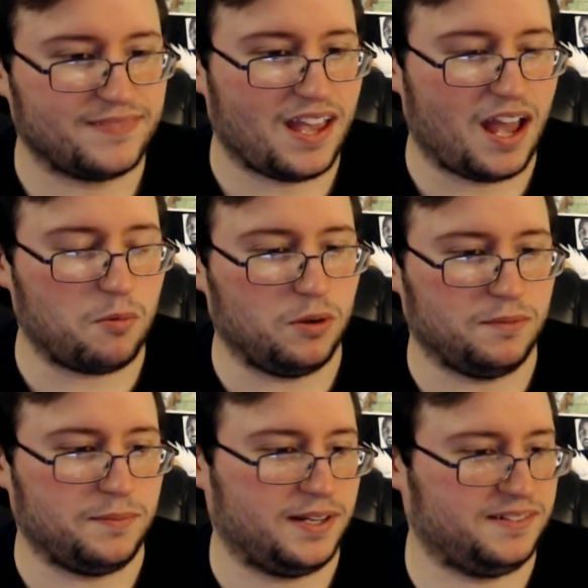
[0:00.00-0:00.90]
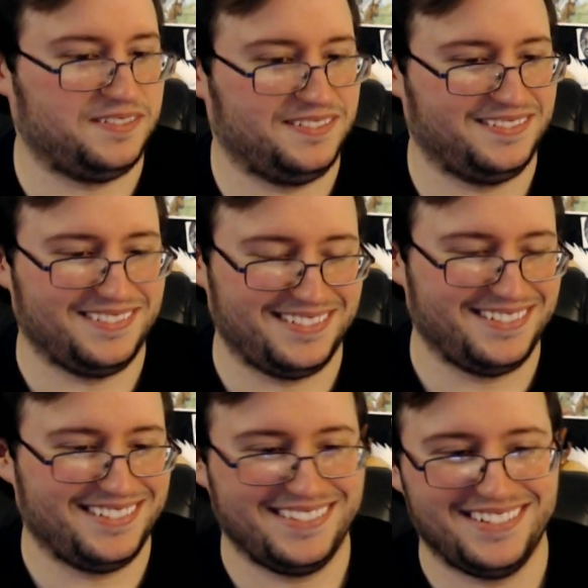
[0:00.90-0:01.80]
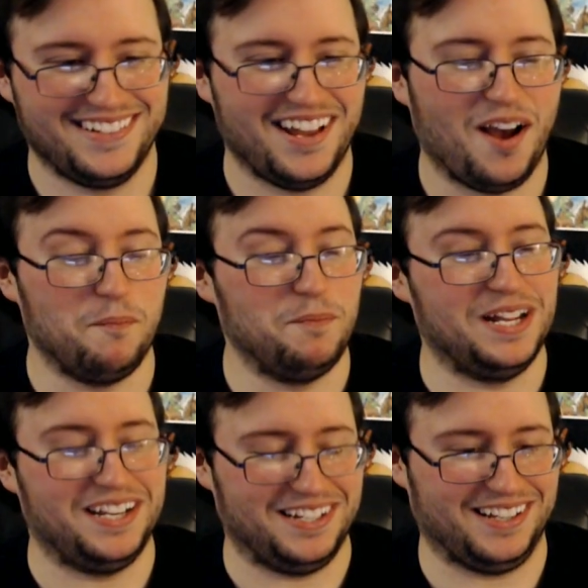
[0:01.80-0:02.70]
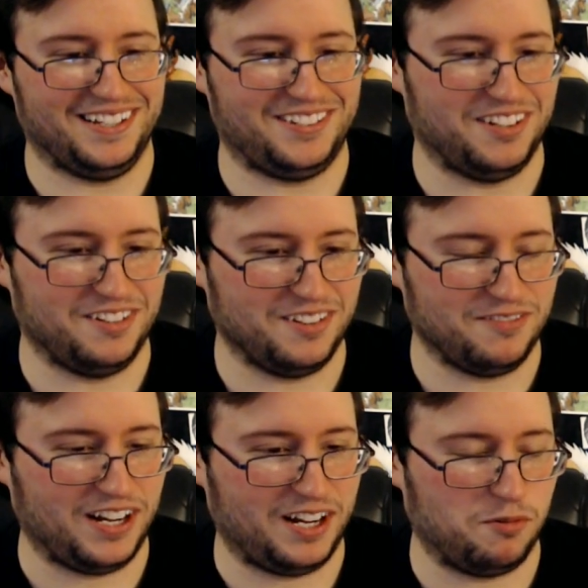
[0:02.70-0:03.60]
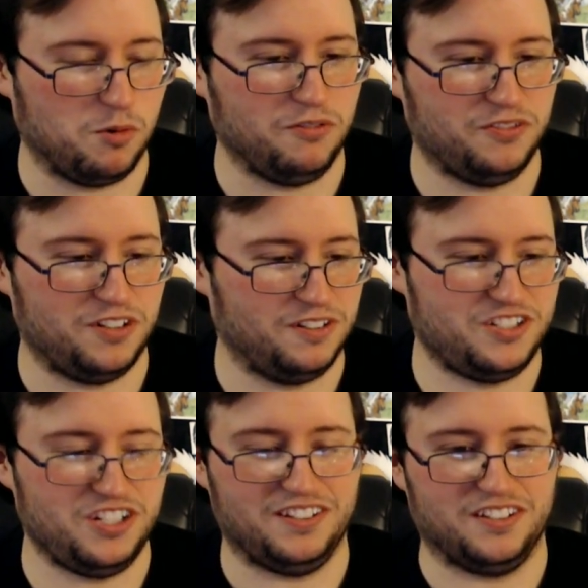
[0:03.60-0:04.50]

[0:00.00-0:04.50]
admit. Immediately too, the fucking wolf dude. Jesus